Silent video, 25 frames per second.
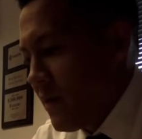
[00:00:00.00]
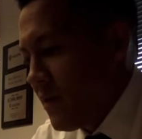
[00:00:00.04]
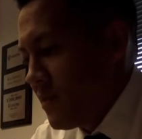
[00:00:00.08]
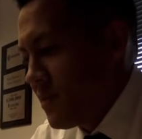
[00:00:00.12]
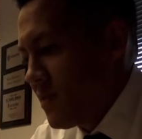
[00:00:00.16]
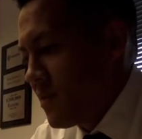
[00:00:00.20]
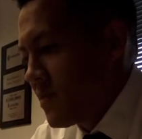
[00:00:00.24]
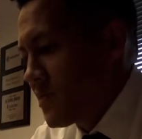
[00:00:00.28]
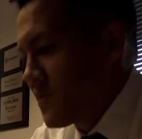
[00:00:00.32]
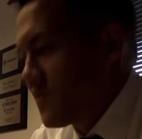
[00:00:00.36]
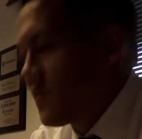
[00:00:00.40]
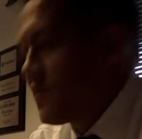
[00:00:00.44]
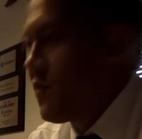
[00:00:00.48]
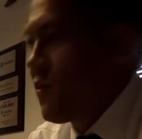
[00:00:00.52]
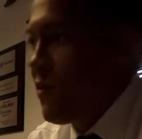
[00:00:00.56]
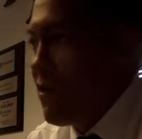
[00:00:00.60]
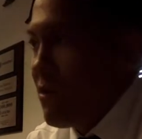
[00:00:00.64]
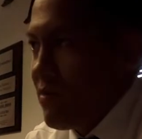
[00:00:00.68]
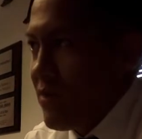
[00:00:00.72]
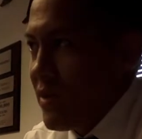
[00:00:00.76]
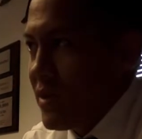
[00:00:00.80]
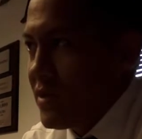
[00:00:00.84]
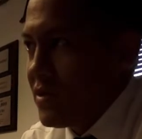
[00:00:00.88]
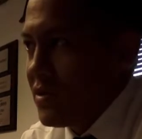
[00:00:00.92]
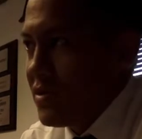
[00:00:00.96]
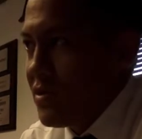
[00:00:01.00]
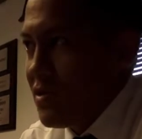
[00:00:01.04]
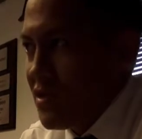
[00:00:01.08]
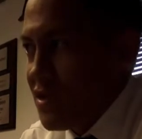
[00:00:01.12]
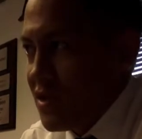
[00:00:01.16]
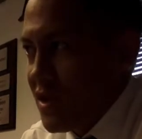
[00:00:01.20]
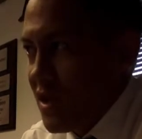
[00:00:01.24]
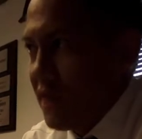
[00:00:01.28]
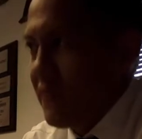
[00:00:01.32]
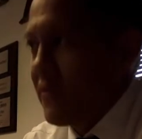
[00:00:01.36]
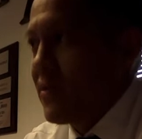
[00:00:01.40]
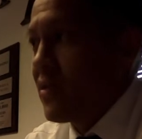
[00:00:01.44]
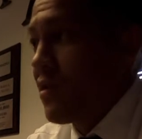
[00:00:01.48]
there's 4 reasons you should
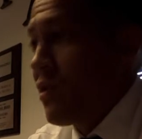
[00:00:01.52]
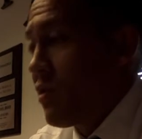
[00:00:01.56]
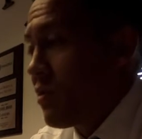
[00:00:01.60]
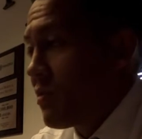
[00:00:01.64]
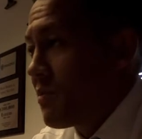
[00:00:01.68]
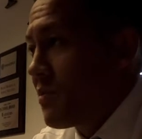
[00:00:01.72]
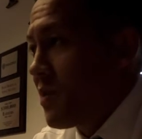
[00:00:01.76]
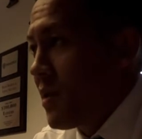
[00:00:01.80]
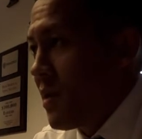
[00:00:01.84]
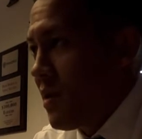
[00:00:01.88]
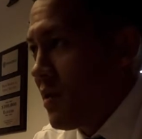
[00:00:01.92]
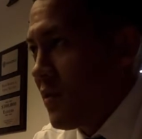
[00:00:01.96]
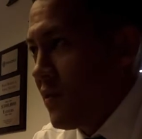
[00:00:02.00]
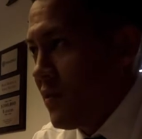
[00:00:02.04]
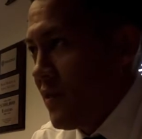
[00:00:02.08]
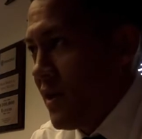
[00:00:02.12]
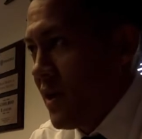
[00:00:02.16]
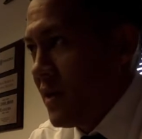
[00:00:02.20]
have your own policy